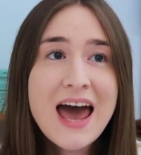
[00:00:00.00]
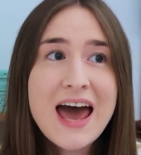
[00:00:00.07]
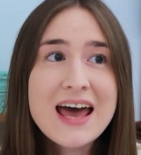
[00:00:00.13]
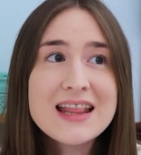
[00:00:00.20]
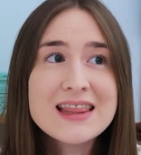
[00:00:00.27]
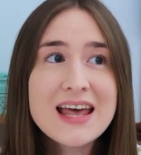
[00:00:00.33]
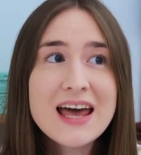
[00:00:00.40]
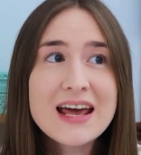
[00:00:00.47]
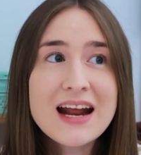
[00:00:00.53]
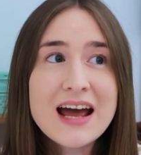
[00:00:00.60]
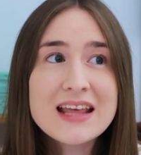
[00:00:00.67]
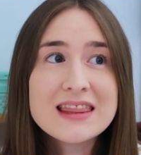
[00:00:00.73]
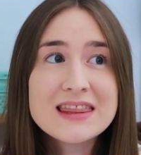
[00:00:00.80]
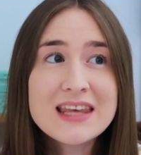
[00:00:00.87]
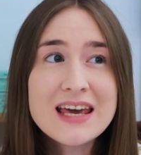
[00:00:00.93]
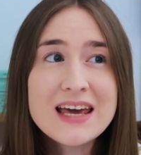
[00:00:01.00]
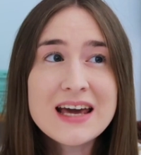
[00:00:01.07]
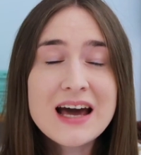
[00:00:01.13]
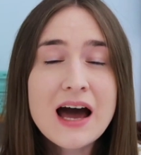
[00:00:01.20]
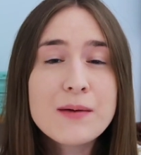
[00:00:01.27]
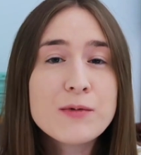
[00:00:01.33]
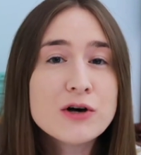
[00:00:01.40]
and then I
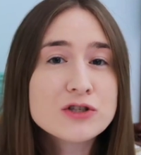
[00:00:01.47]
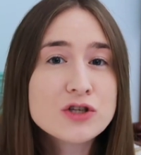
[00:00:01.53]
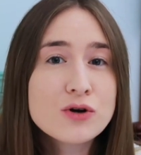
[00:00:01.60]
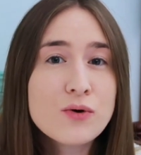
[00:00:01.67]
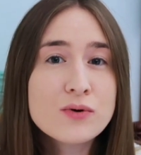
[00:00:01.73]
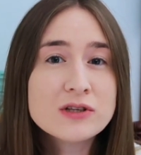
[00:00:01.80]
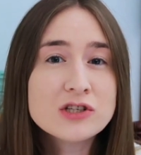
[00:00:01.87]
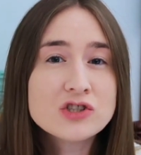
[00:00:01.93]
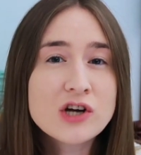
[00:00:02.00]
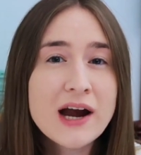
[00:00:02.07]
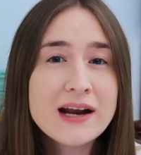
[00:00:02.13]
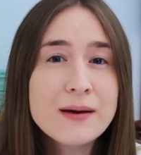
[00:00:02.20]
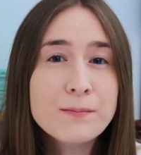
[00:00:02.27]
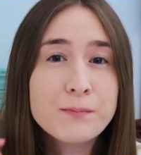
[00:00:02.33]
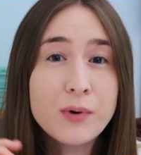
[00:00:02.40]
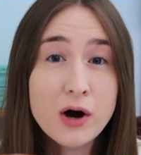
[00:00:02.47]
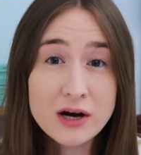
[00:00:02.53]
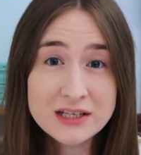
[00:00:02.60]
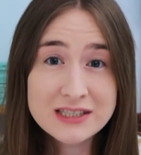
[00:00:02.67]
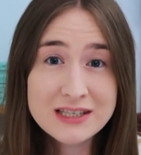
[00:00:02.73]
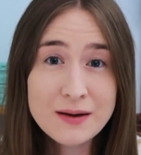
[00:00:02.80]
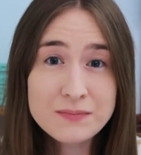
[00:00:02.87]
think I'm also going to try and
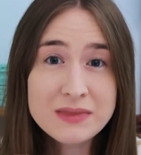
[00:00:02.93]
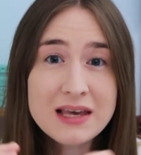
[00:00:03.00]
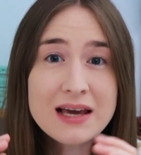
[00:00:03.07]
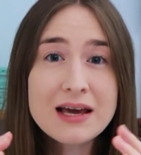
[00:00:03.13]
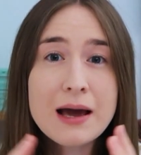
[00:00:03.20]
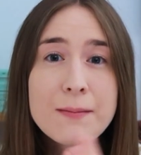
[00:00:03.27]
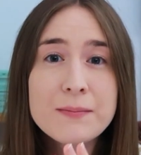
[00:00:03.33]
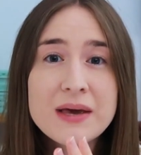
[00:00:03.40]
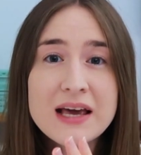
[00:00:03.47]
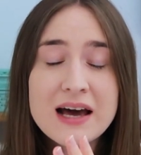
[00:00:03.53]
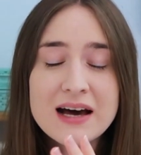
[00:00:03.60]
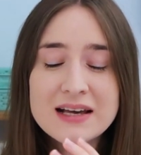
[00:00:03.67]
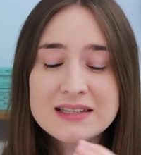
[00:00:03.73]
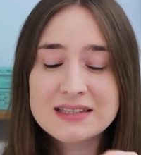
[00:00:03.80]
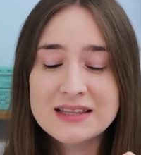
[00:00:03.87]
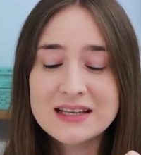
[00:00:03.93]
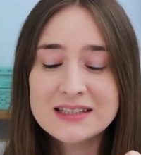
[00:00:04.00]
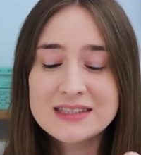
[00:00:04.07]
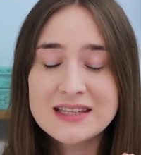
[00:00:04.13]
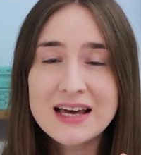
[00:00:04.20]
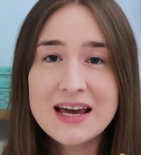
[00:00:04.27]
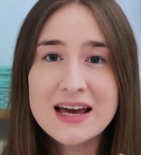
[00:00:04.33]
emboss something because
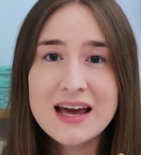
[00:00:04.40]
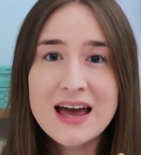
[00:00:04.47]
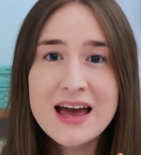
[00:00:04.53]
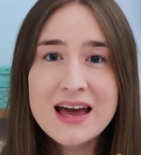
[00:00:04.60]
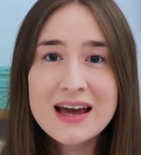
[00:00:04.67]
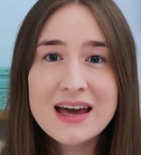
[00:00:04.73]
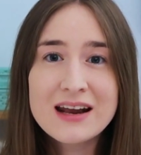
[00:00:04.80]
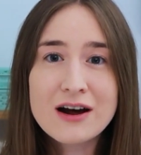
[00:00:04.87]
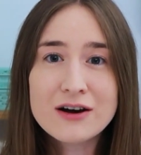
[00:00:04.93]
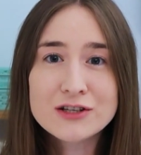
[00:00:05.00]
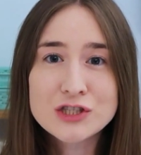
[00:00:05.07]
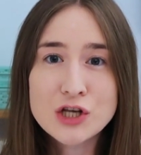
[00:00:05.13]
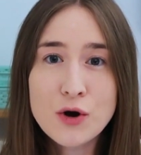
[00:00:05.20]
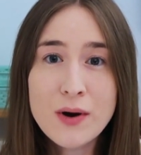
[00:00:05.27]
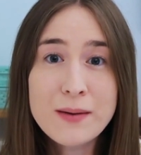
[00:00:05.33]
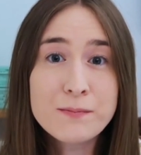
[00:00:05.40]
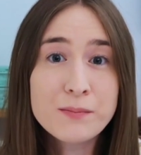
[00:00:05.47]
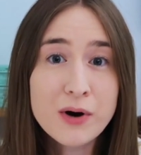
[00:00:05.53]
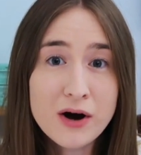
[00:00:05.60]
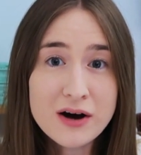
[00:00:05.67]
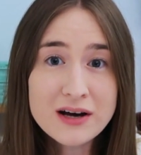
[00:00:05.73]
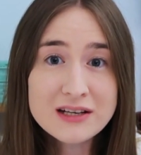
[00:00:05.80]
this thing can also
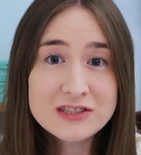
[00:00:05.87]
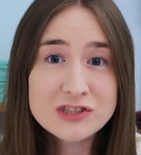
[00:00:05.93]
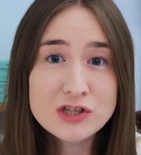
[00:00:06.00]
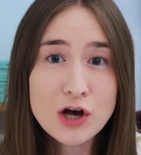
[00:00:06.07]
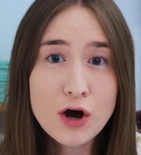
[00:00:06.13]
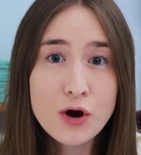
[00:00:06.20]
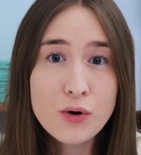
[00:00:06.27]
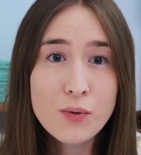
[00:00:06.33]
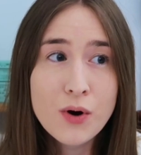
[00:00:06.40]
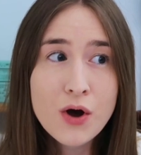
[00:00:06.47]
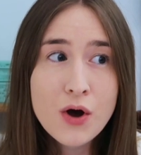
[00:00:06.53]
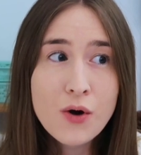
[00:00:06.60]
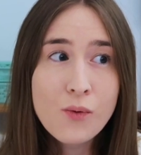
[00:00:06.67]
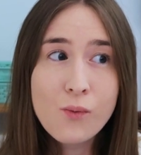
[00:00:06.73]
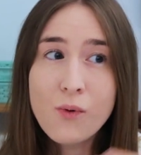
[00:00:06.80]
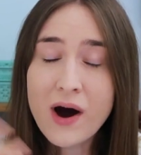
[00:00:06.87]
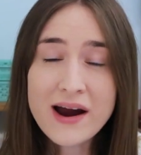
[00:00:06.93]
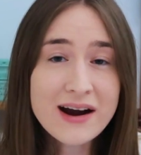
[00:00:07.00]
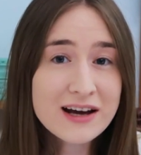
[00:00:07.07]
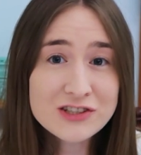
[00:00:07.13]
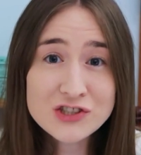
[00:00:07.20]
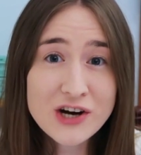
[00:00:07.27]
emboss. So why
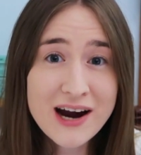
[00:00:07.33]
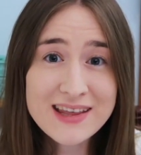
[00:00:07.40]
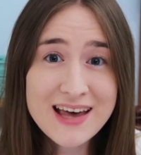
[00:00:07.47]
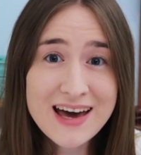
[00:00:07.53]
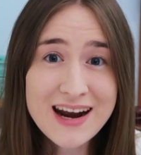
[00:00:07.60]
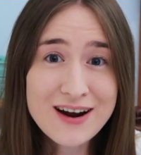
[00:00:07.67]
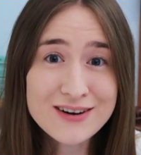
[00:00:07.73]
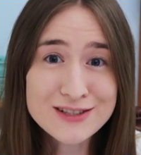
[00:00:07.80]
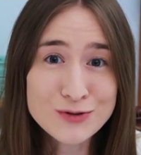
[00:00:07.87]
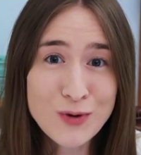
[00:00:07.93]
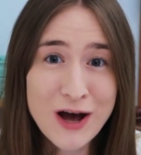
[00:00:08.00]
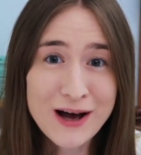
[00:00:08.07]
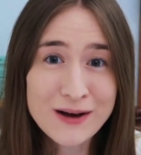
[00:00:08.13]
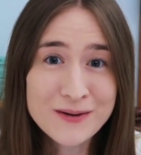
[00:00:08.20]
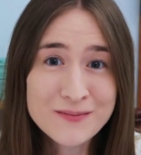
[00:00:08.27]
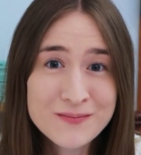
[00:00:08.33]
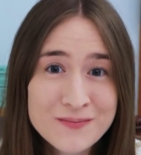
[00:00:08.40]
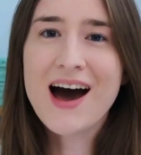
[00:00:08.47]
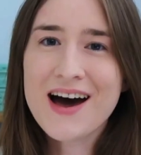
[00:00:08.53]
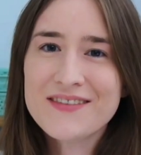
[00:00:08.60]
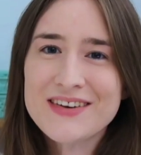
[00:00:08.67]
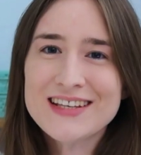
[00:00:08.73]
not try that out as well?
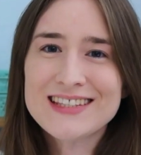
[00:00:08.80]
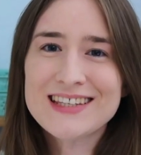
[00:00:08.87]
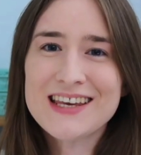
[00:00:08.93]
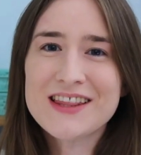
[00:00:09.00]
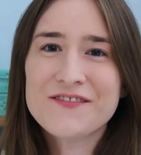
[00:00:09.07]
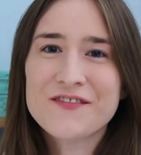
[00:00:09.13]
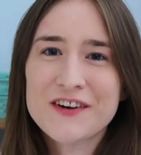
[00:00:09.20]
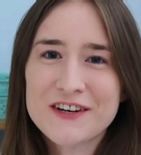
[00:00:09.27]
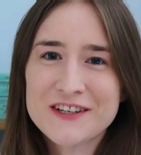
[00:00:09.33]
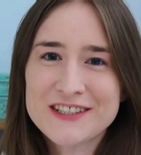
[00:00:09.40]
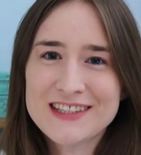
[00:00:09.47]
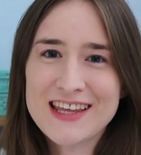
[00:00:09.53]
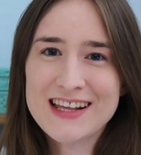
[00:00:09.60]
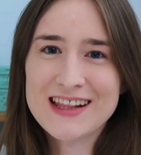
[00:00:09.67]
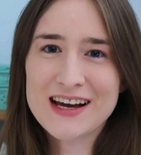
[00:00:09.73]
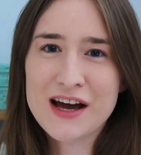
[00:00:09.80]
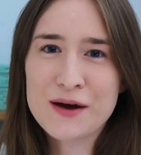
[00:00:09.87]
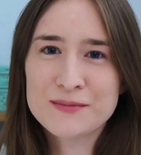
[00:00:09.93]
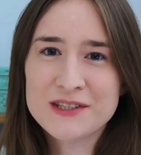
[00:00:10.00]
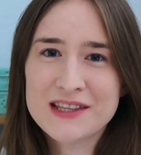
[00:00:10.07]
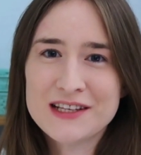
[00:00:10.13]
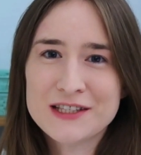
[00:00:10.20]
Obviously, the first thing that
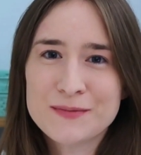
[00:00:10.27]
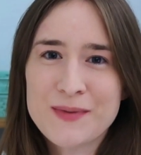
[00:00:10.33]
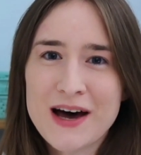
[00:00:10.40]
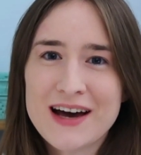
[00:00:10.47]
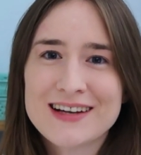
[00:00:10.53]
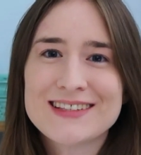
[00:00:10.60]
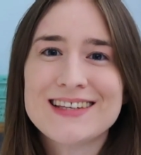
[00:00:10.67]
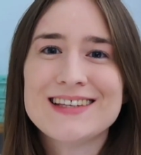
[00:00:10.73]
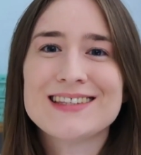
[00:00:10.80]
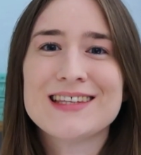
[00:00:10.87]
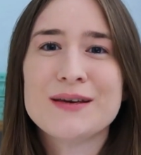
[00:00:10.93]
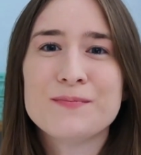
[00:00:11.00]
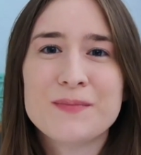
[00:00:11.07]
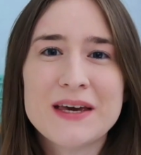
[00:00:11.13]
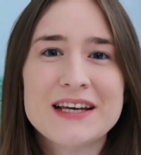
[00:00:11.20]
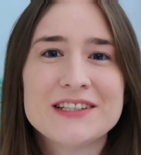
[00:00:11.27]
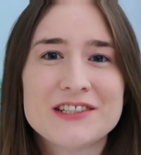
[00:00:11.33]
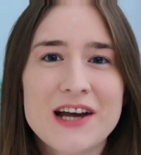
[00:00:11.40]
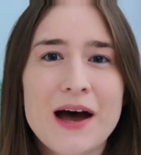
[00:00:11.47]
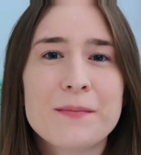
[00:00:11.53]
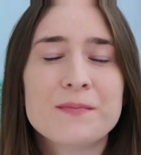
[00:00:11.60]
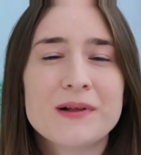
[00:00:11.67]
comes in this box is the Big
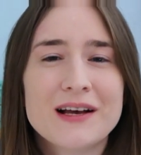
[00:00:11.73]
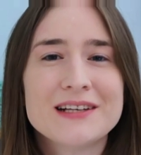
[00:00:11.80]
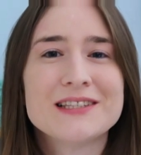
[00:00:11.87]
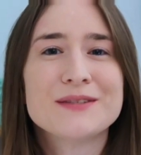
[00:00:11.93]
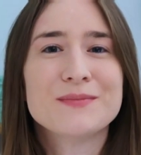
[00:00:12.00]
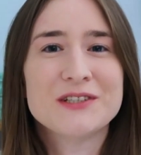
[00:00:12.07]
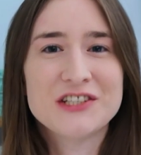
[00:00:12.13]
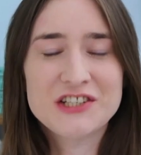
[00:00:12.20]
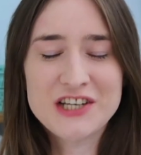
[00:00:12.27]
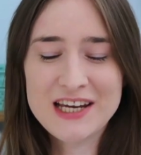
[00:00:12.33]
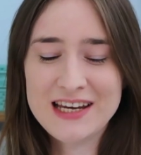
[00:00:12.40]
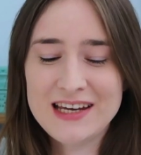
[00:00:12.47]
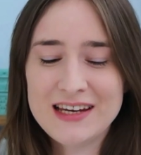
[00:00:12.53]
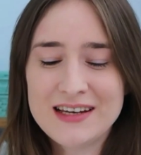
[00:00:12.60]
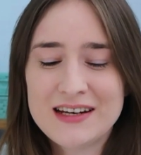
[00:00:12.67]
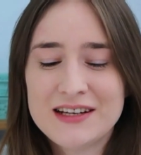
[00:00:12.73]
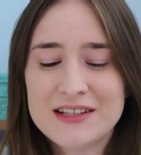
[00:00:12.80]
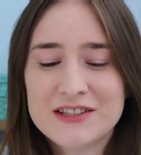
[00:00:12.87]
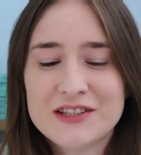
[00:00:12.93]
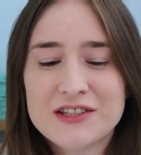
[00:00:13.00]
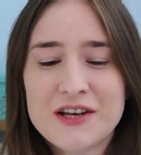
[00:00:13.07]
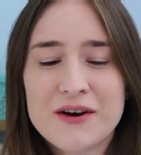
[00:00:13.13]
Shot Plus machine.
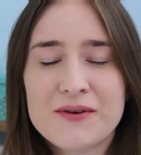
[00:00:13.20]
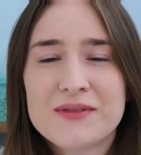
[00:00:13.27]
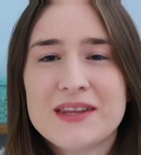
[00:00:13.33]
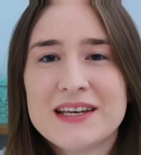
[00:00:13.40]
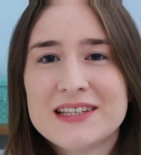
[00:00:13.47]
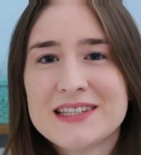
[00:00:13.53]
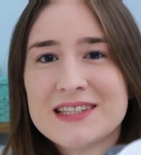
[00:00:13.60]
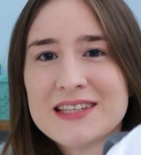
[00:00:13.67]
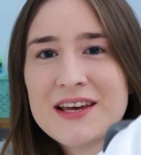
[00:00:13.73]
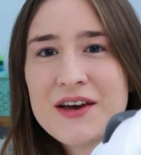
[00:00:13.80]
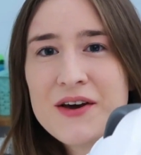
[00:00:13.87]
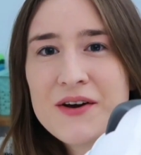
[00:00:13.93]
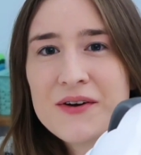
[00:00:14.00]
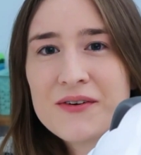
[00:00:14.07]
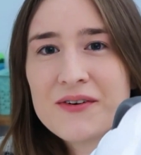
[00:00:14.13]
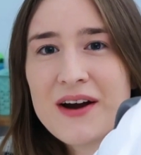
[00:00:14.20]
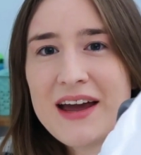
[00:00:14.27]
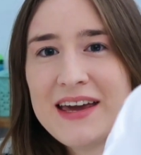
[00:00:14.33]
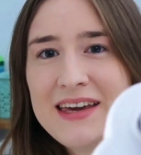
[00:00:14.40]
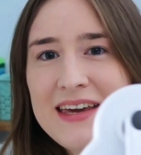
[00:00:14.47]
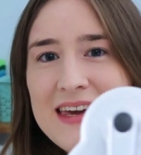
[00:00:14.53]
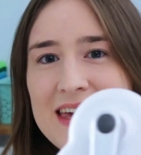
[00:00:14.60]
So this
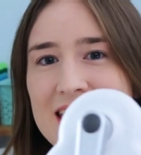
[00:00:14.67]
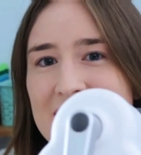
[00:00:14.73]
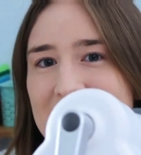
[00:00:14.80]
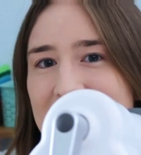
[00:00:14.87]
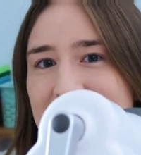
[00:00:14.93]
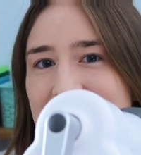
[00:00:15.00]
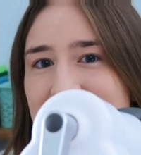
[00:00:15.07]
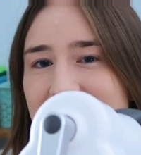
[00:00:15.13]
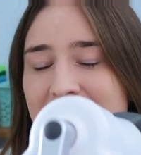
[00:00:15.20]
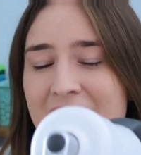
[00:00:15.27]
right here.